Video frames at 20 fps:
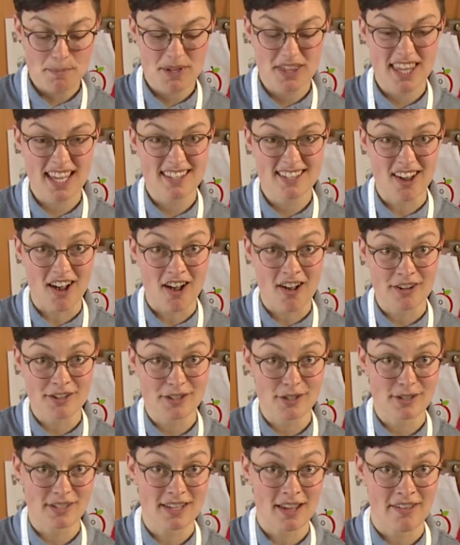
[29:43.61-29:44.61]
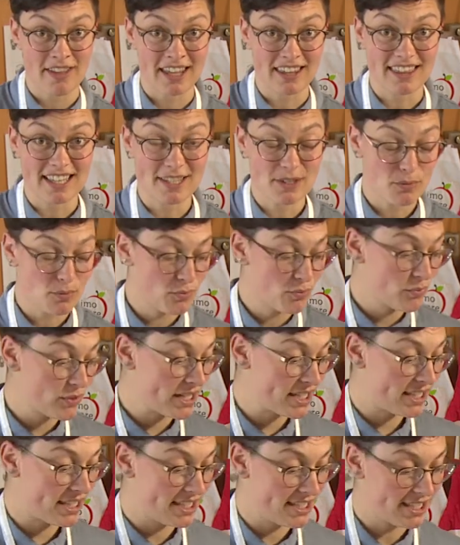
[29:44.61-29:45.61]
but that's also something that's
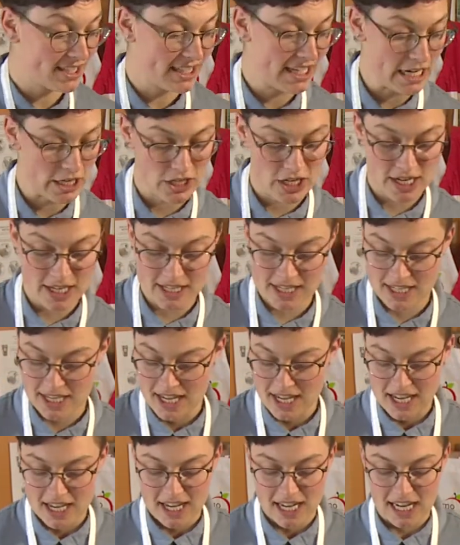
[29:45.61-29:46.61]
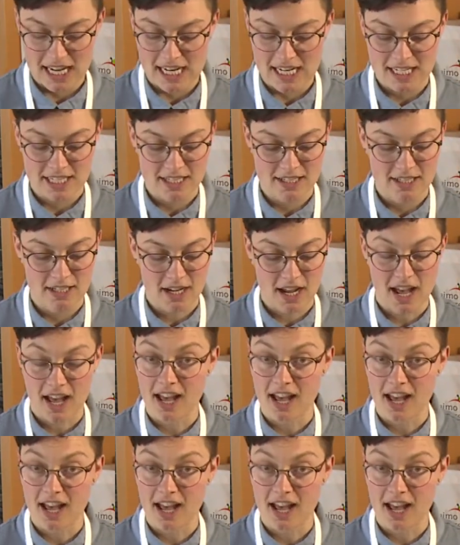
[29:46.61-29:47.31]
really delicious in